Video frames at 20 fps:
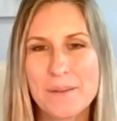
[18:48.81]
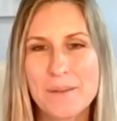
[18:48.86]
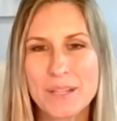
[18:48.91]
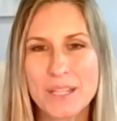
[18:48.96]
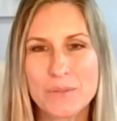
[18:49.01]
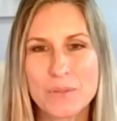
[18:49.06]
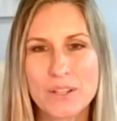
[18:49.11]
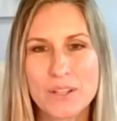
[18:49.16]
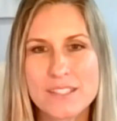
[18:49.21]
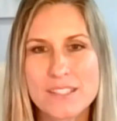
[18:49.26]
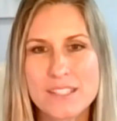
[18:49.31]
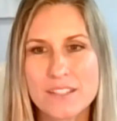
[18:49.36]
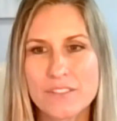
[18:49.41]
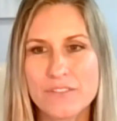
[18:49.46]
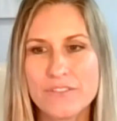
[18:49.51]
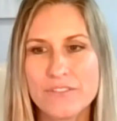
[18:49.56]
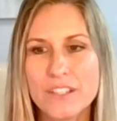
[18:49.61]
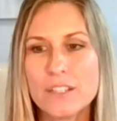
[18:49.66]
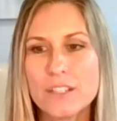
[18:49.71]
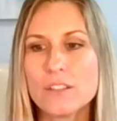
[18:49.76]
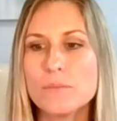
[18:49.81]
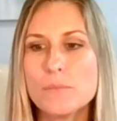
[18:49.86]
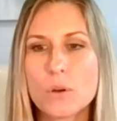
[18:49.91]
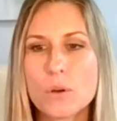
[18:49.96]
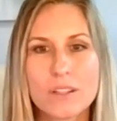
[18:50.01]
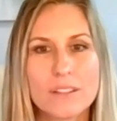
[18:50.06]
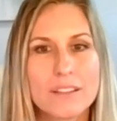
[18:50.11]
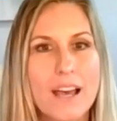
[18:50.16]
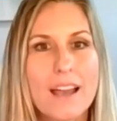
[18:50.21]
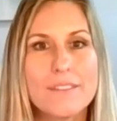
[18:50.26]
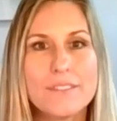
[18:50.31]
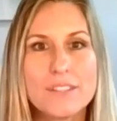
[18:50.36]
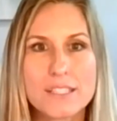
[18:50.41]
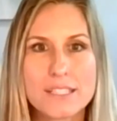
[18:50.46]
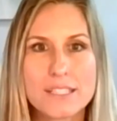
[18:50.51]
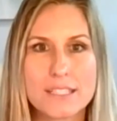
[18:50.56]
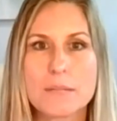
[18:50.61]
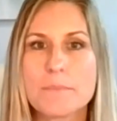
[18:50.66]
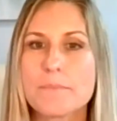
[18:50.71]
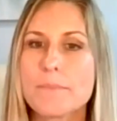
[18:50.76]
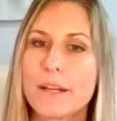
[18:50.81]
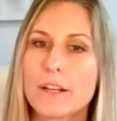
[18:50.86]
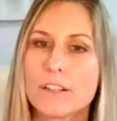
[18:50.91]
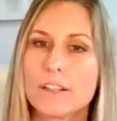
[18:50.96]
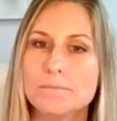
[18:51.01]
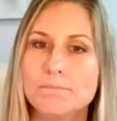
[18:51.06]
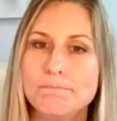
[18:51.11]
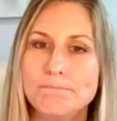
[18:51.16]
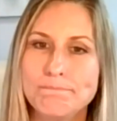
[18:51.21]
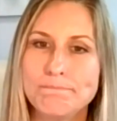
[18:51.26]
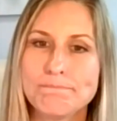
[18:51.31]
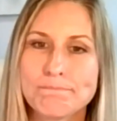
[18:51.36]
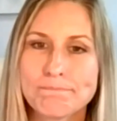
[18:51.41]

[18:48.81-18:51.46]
He wants to feel more alive and sleep better.